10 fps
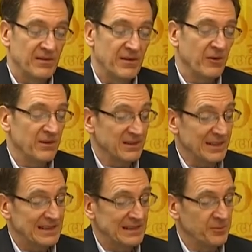There are a
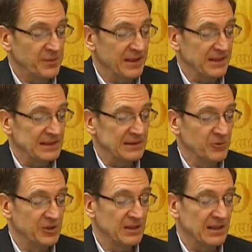dozen pairs
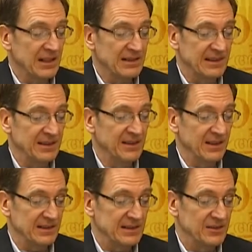moored like
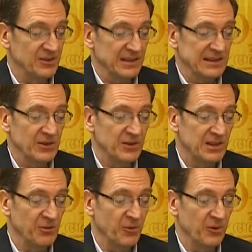dinghies to the
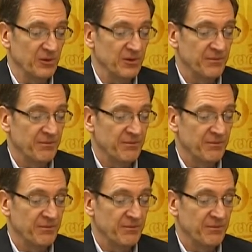skirting board.